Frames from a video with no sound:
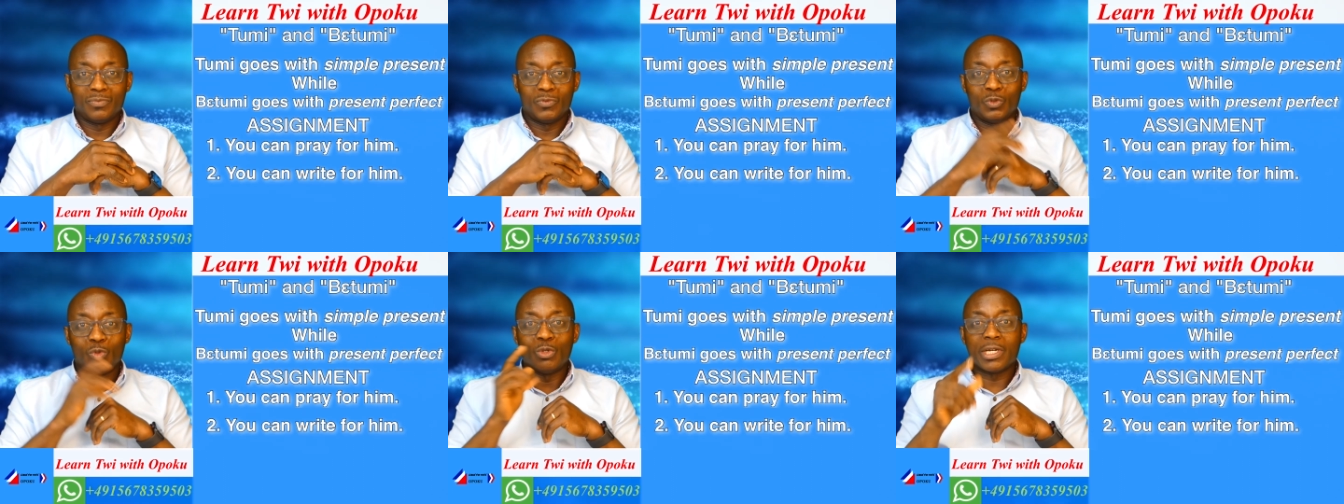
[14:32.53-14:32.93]

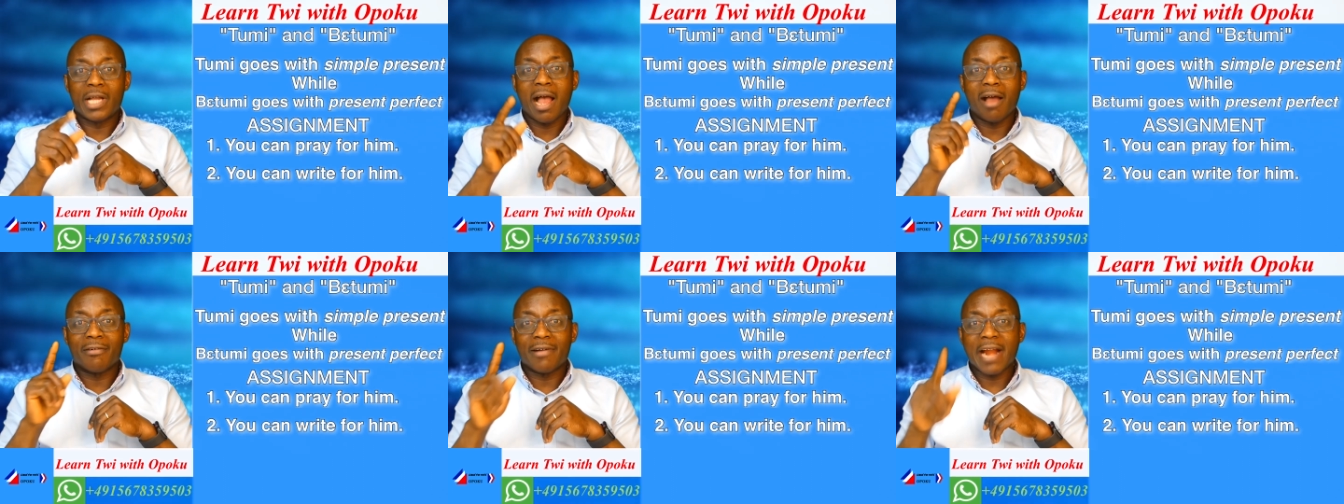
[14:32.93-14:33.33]
You can
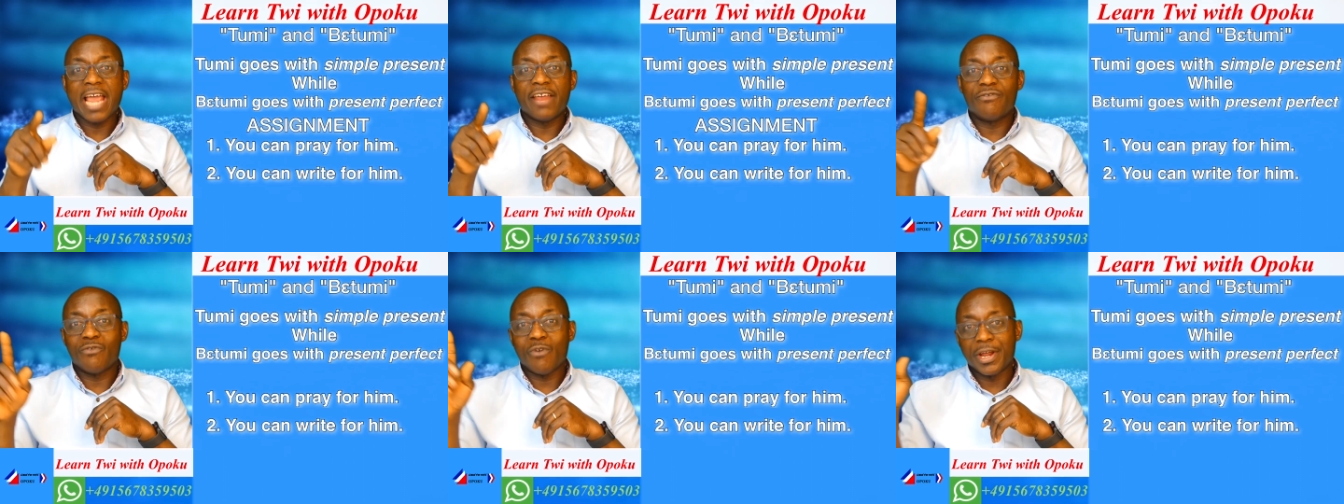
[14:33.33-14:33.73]
write
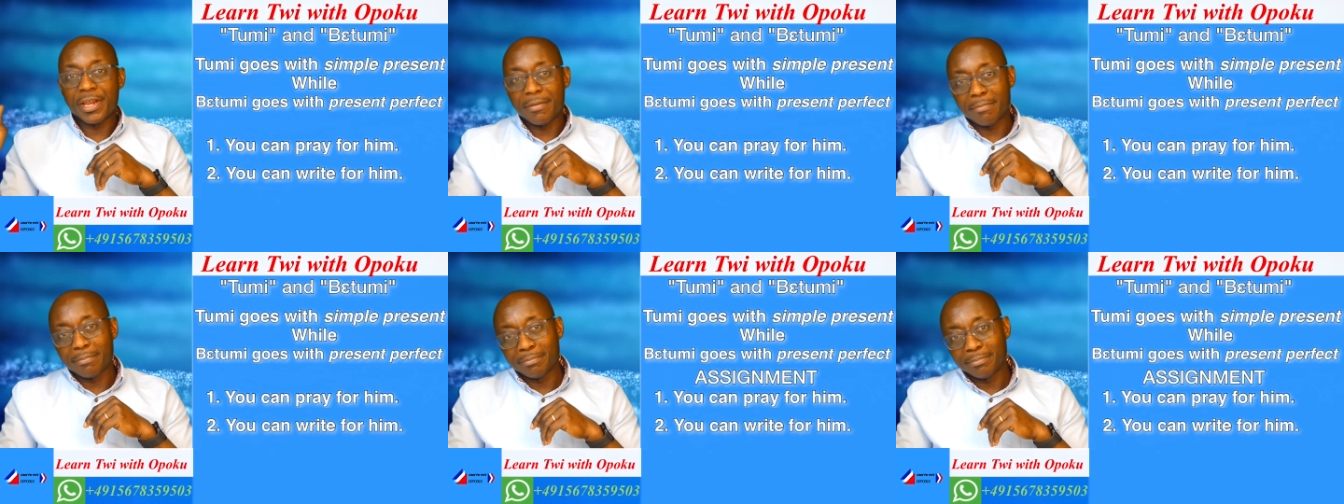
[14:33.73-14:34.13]
for
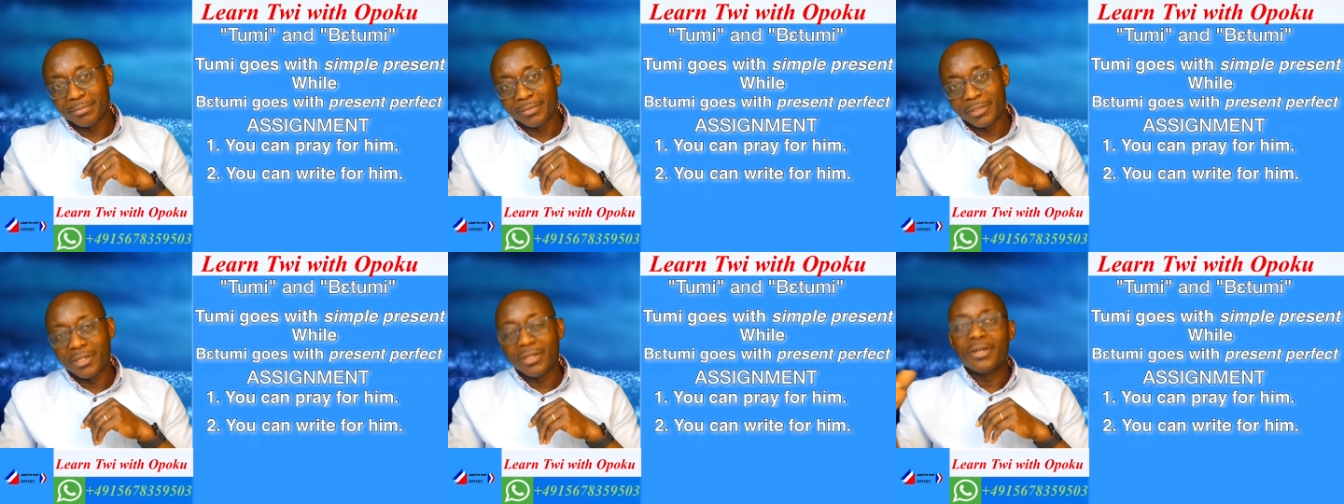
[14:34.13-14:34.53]
him.
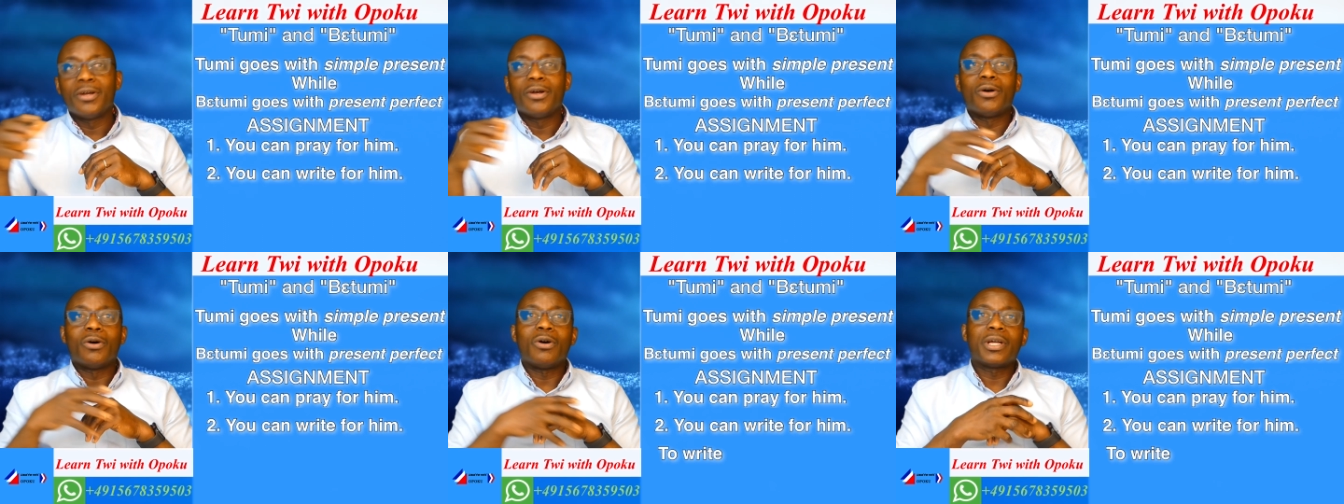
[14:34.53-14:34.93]

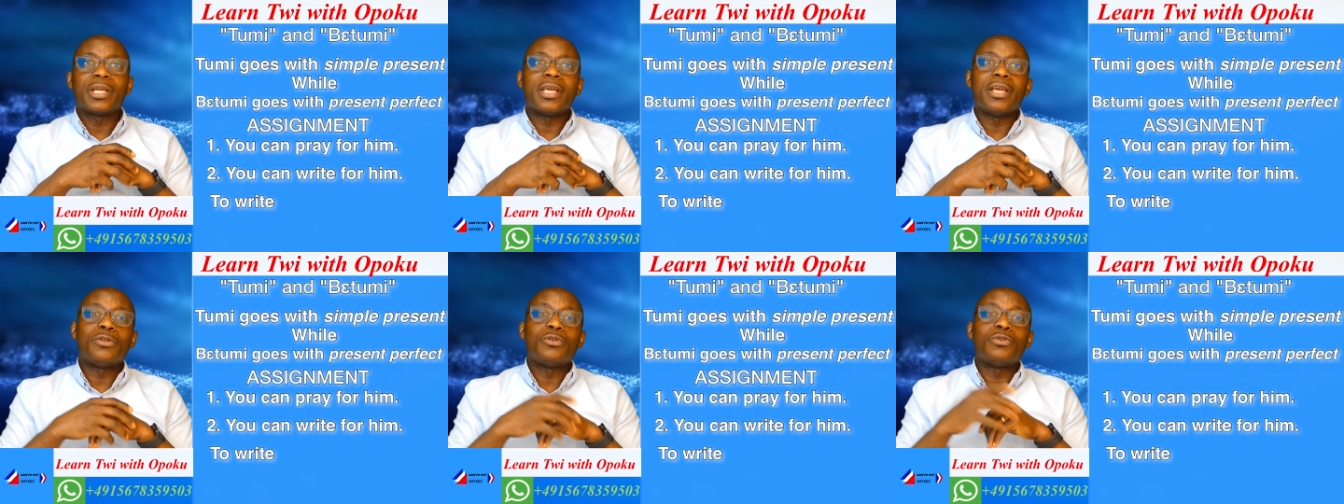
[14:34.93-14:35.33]

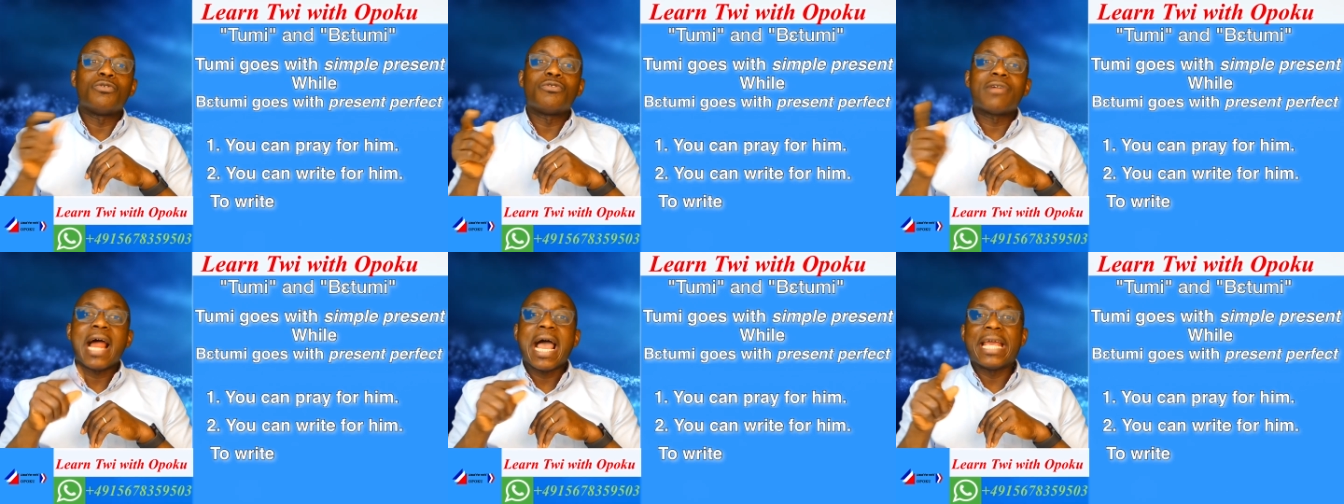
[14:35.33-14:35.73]
Okay, to
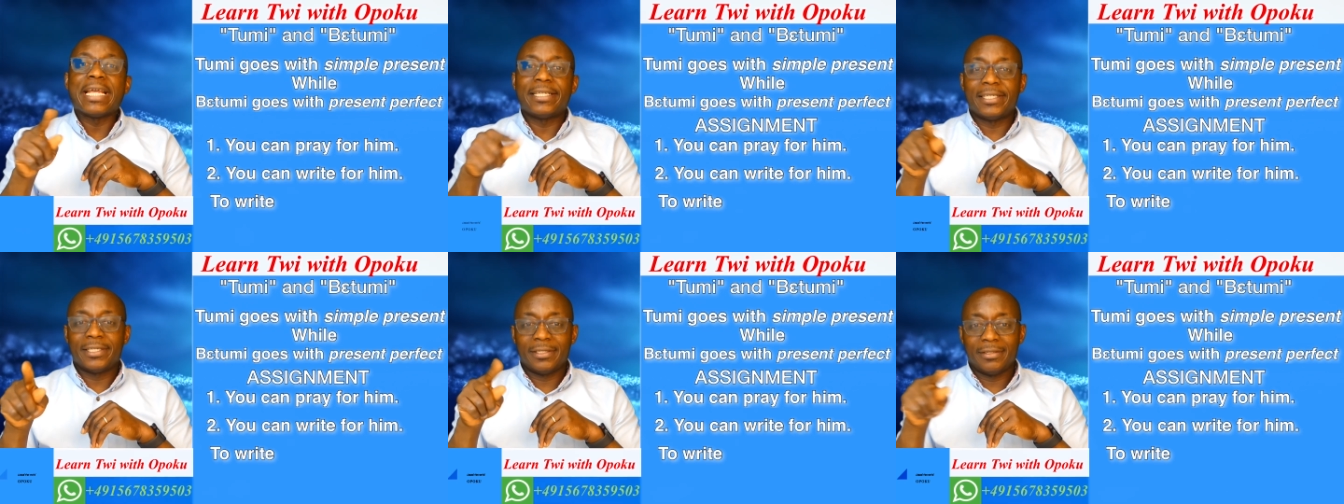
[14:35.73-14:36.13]

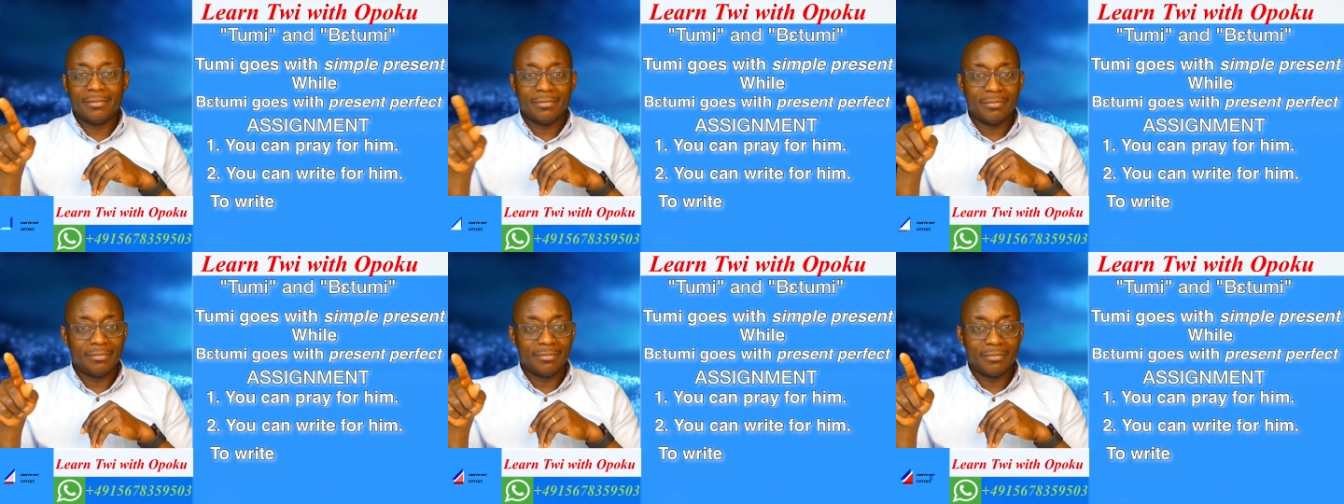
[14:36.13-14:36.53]
write.
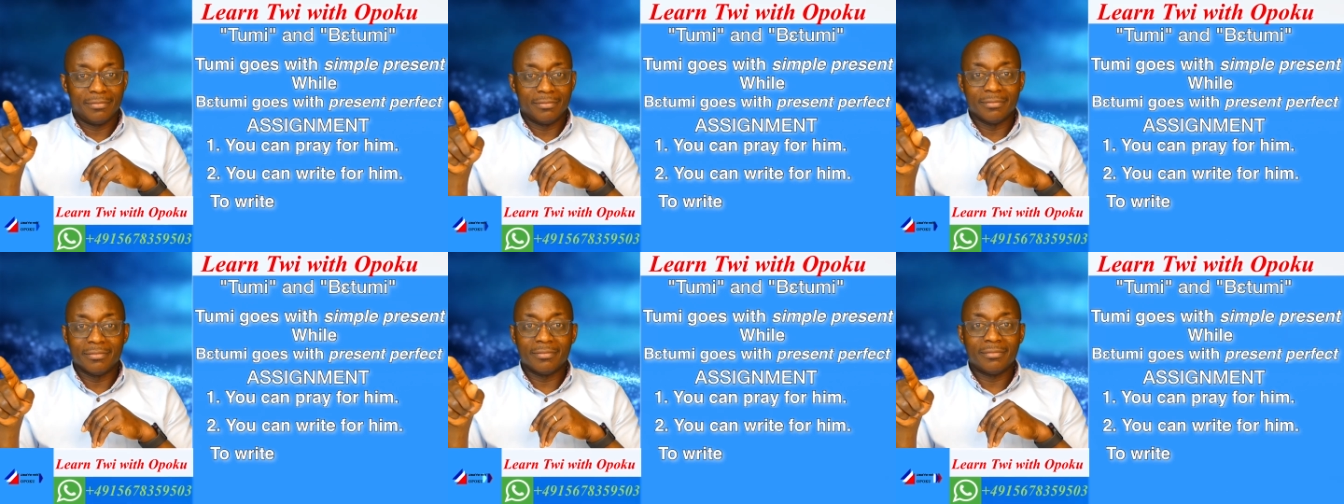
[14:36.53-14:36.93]

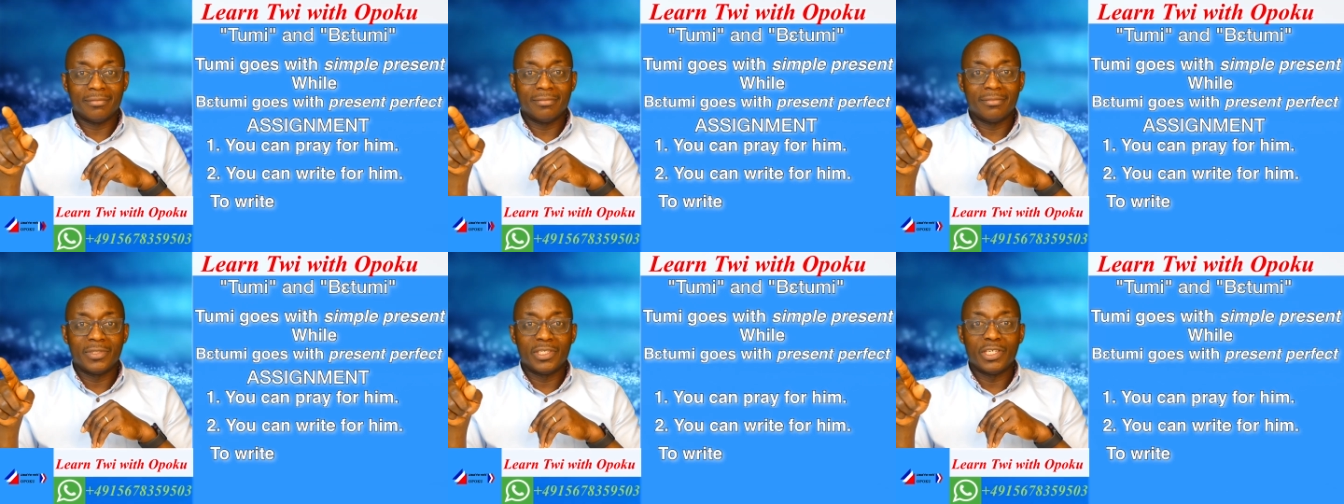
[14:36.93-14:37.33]

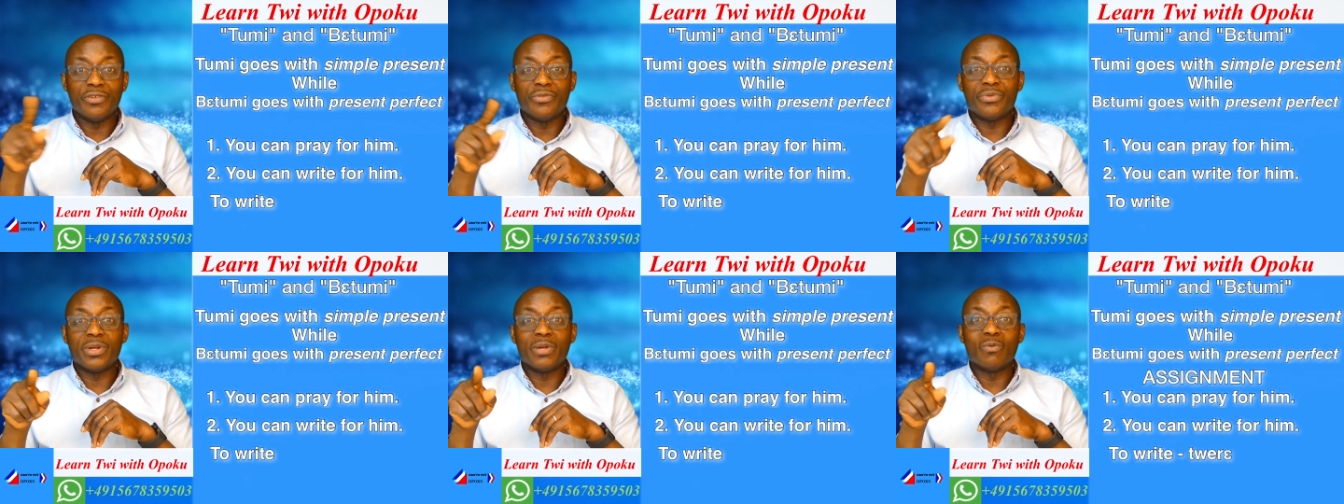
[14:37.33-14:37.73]
In
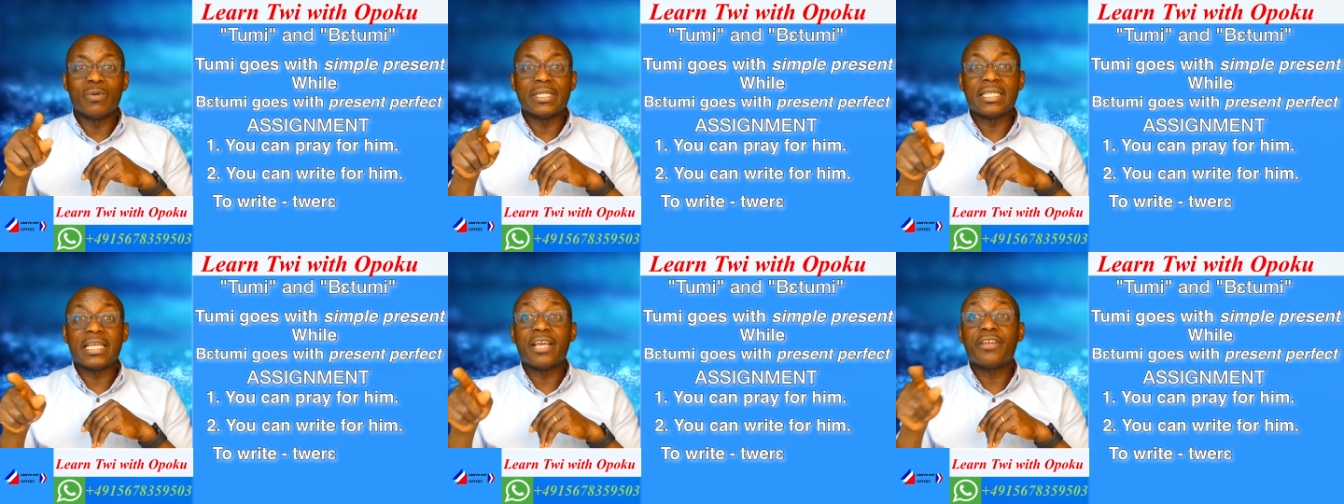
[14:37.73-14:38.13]
Twi we
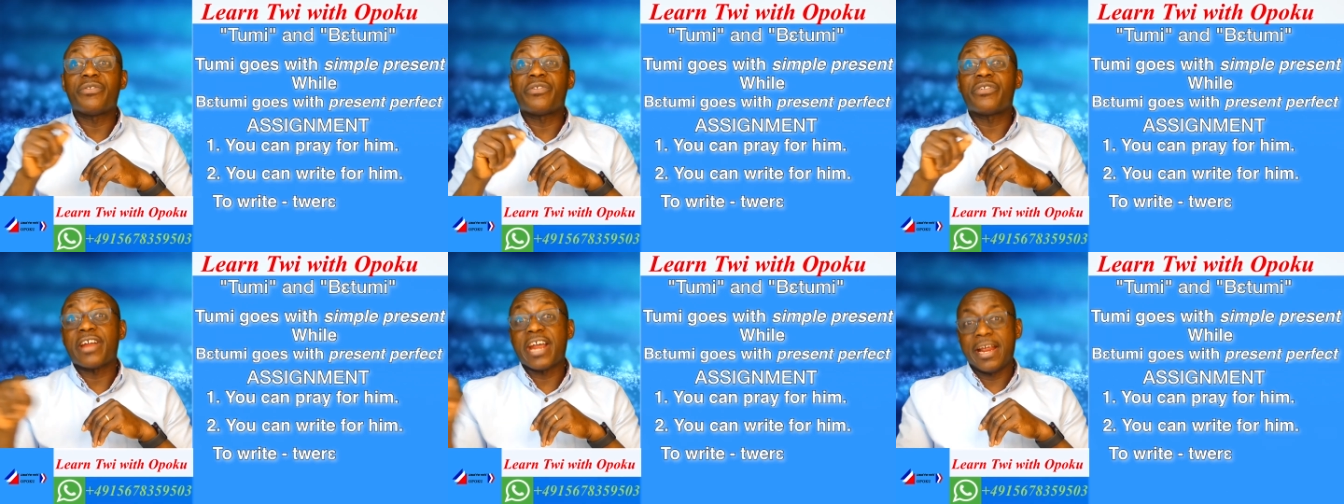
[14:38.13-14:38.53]
say
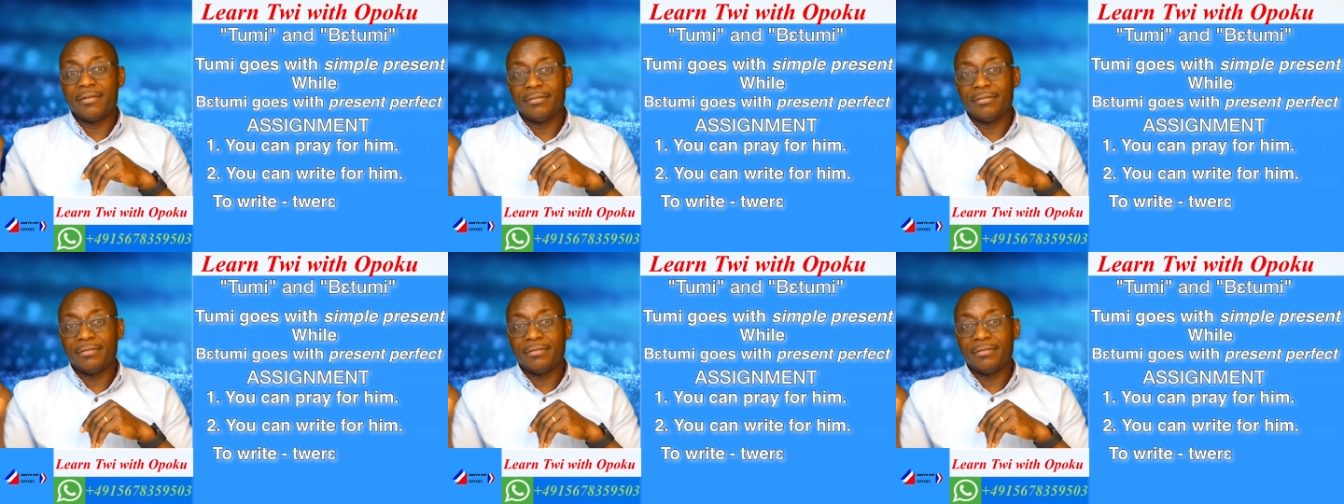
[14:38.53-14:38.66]
chre.